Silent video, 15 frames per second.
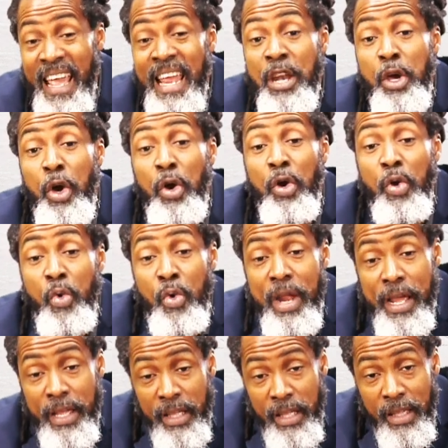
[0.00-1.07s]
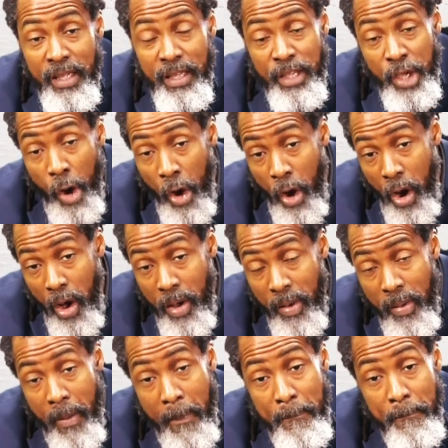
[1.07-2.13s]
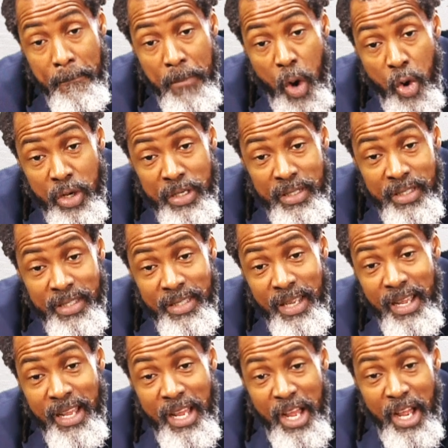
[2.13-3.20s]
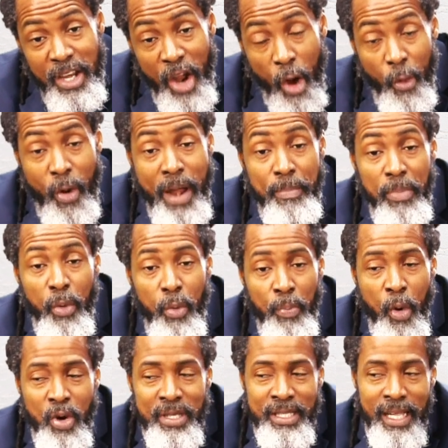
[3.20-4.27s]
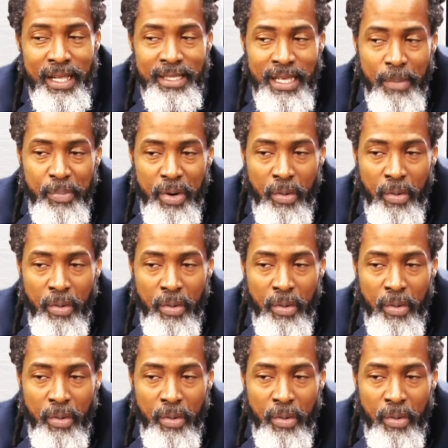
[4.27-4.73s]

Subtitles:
including your bones. Now, red blood cells are